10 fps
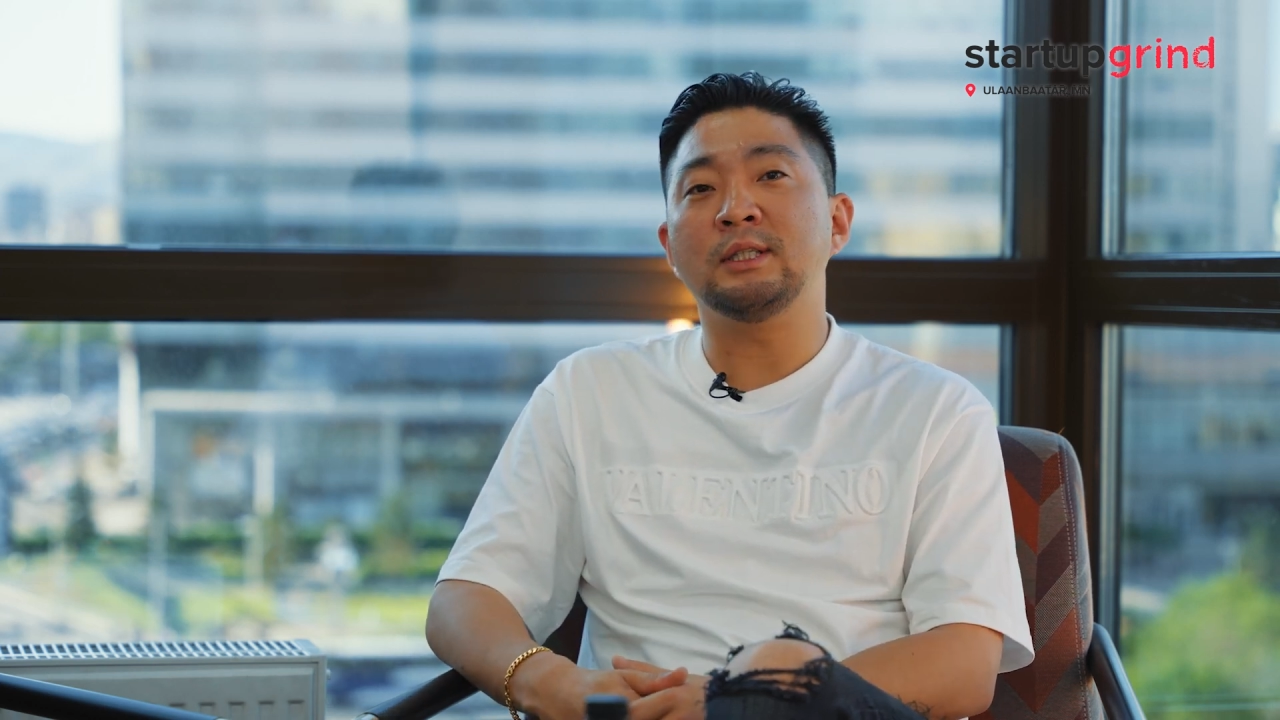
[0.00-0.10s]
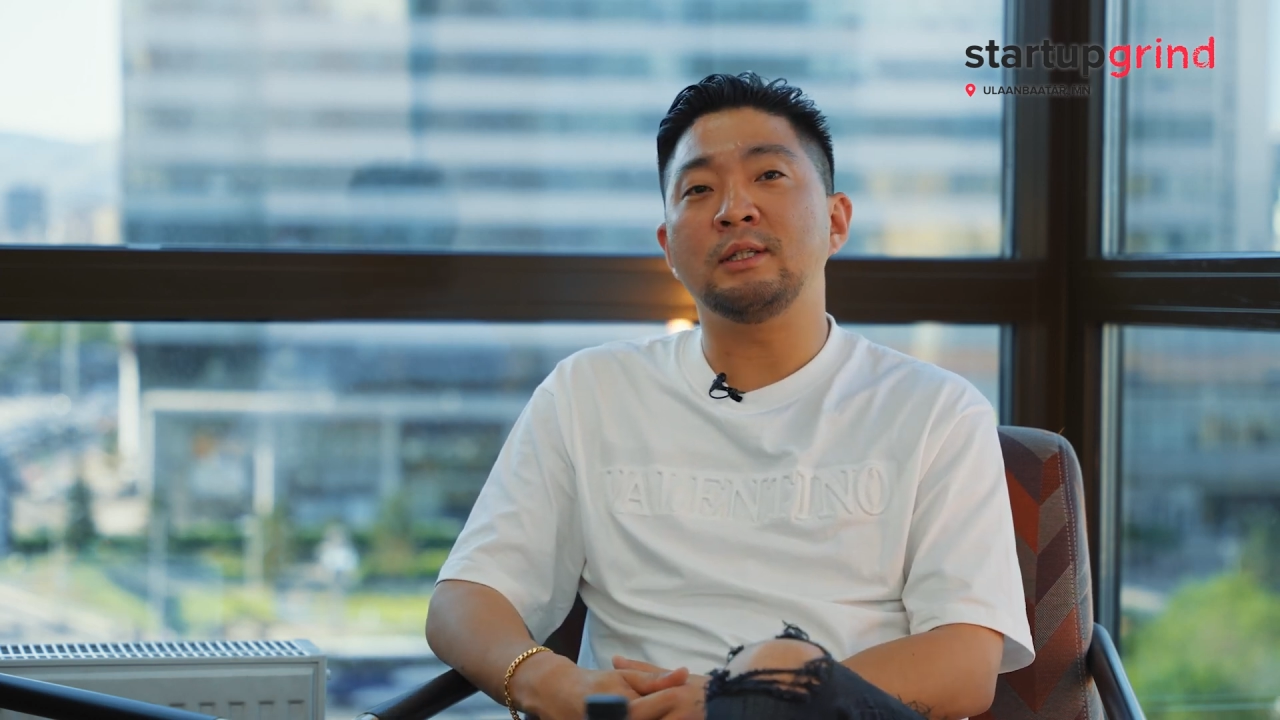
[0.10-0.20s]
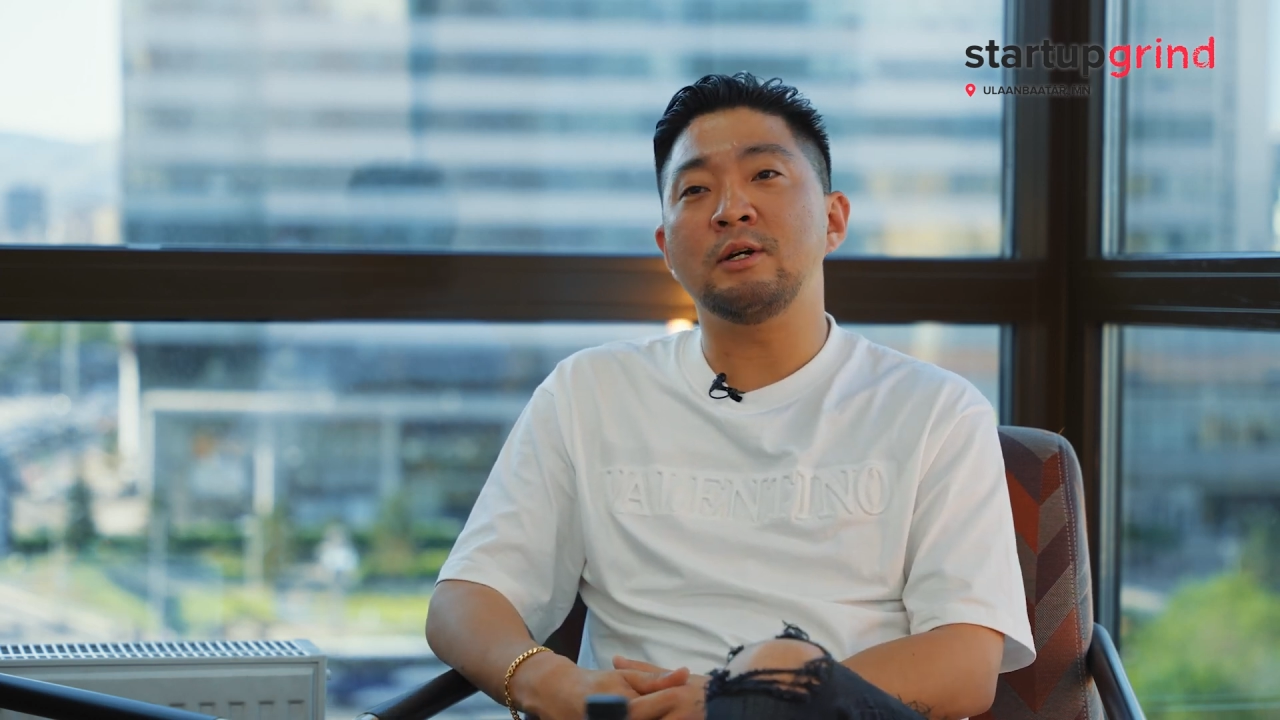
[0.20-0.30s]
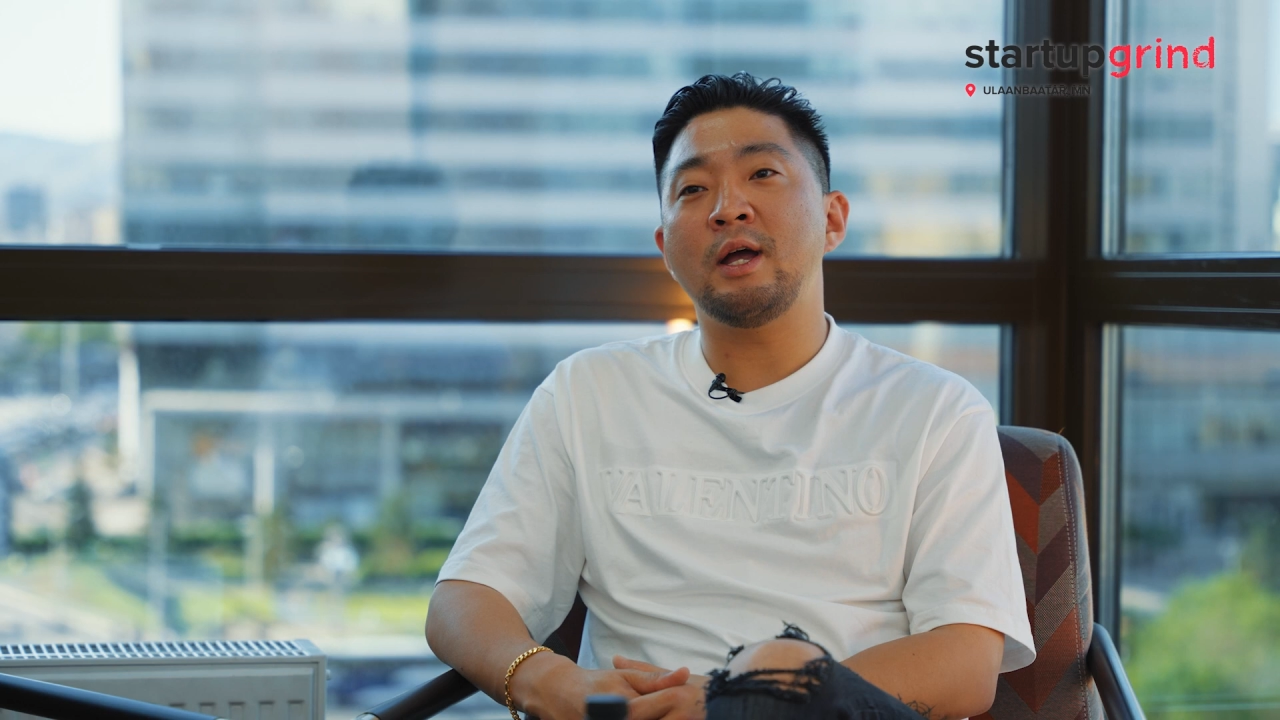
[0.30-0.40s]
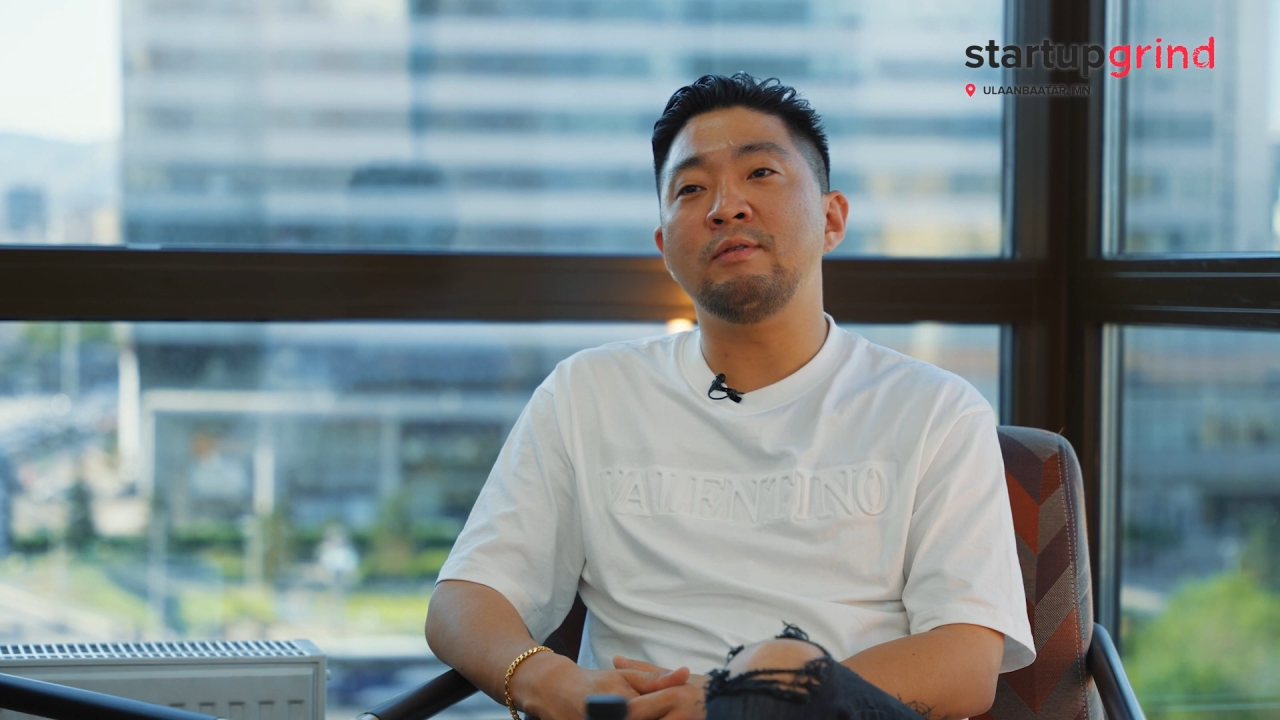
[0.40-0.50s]
that
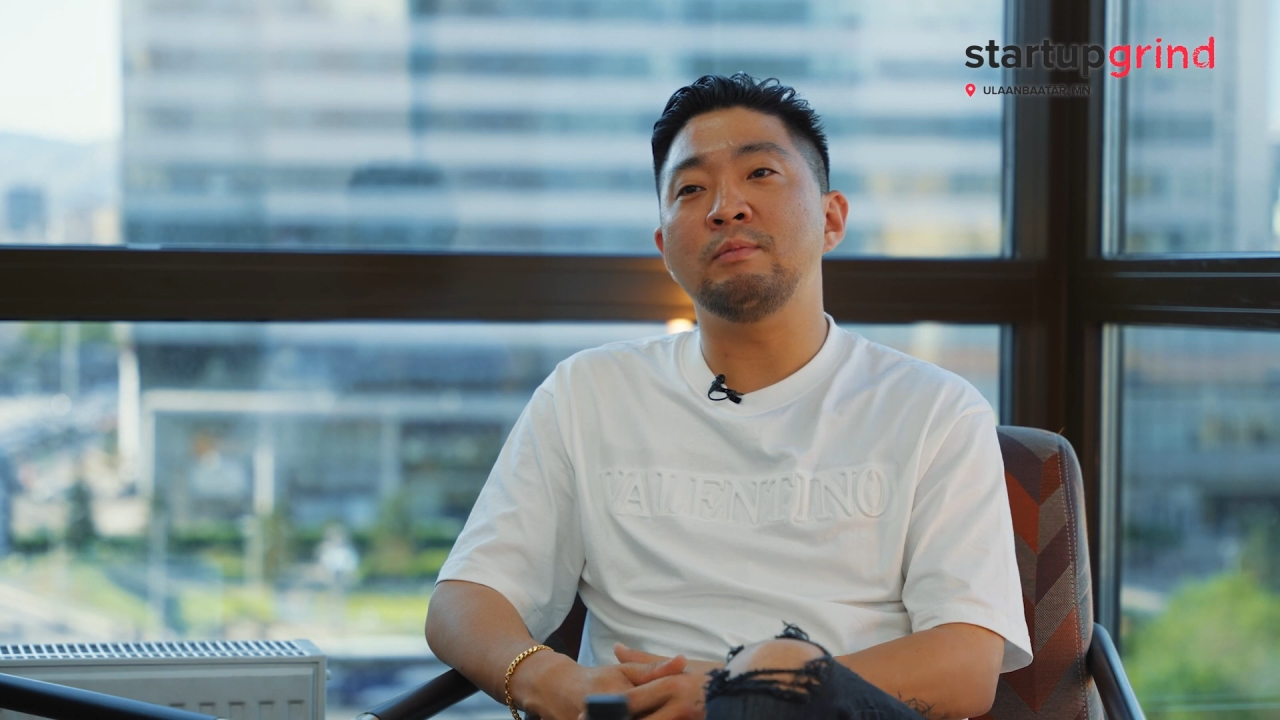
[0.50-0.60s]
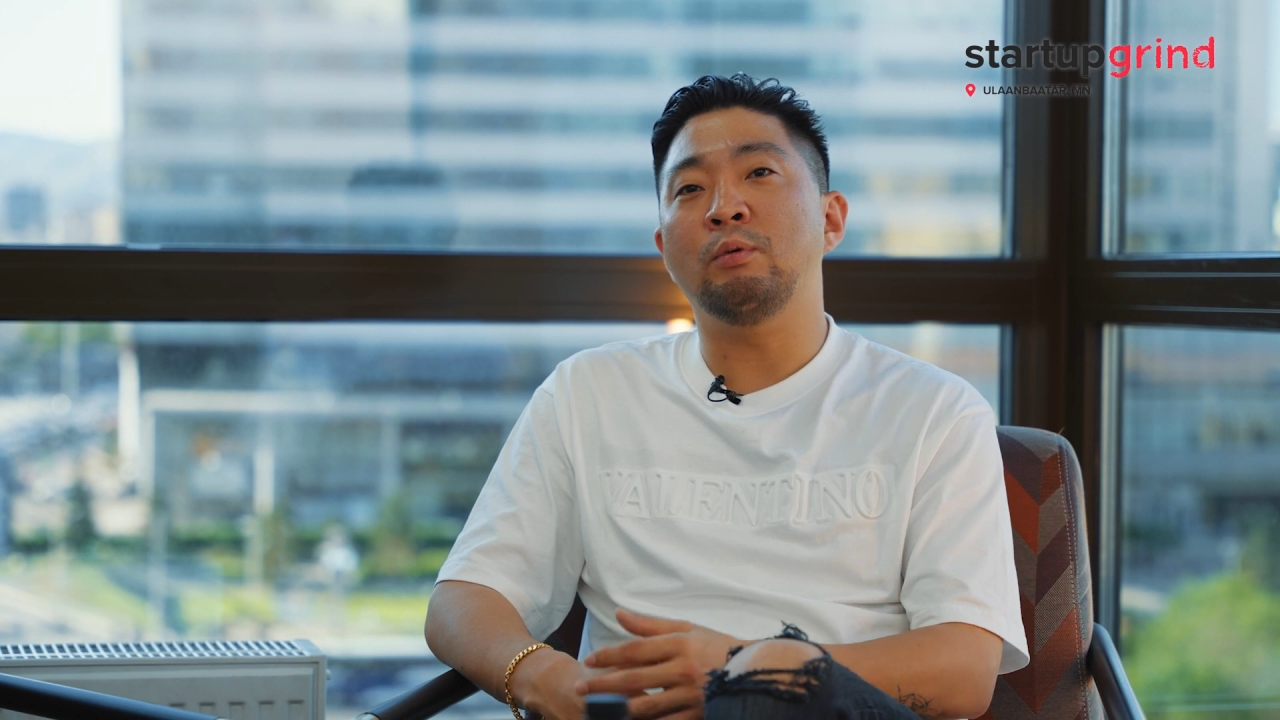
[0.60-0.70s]
they're having